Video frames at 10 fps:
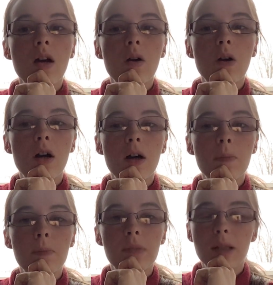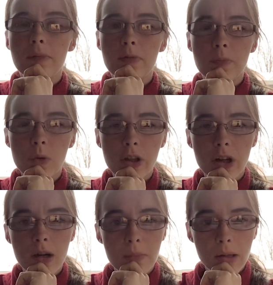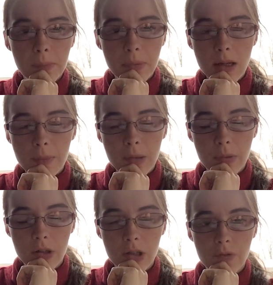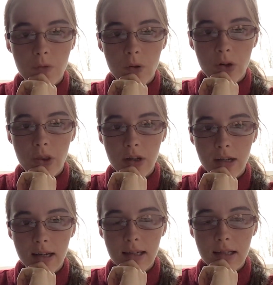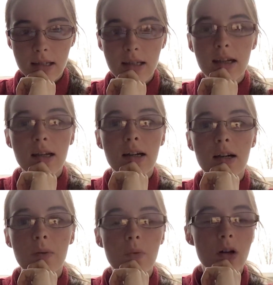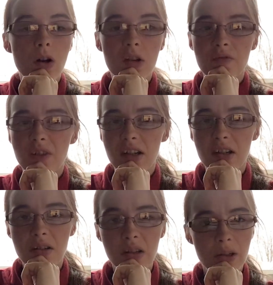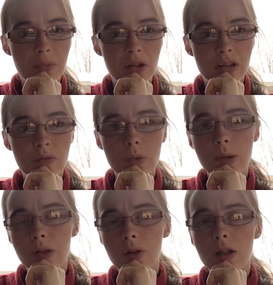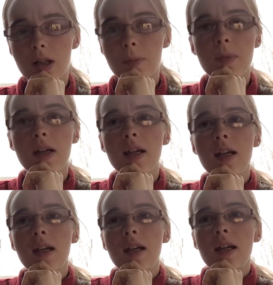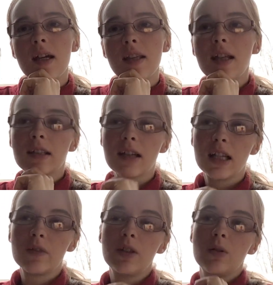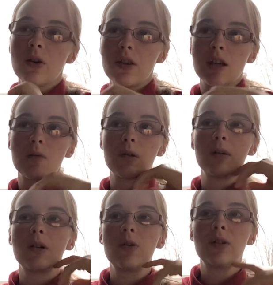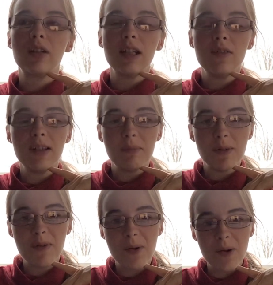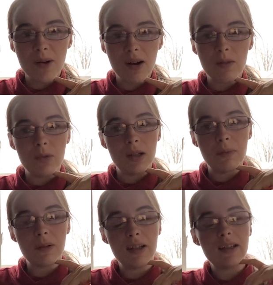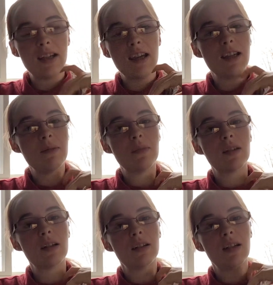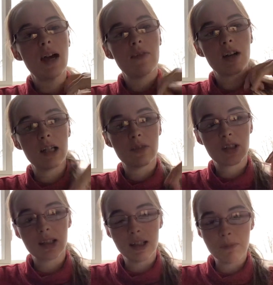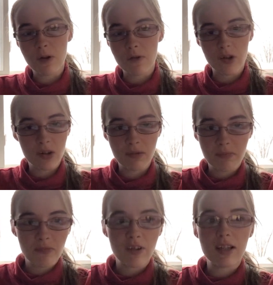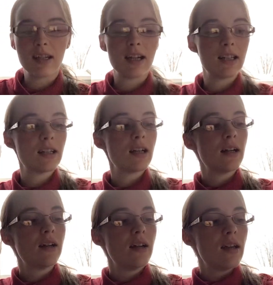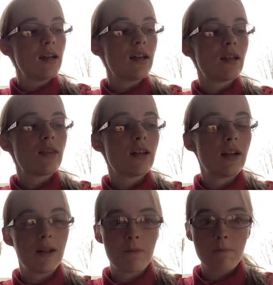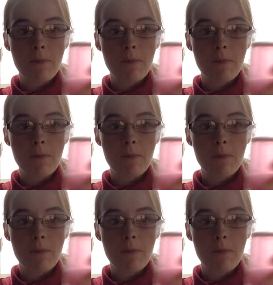some of them might be at my parents' for the night. We're all invited. It's up to us if we want to come. And that's a kind of newer thing where we go the evening before and we play games and have kind of a sleepover fun night. And then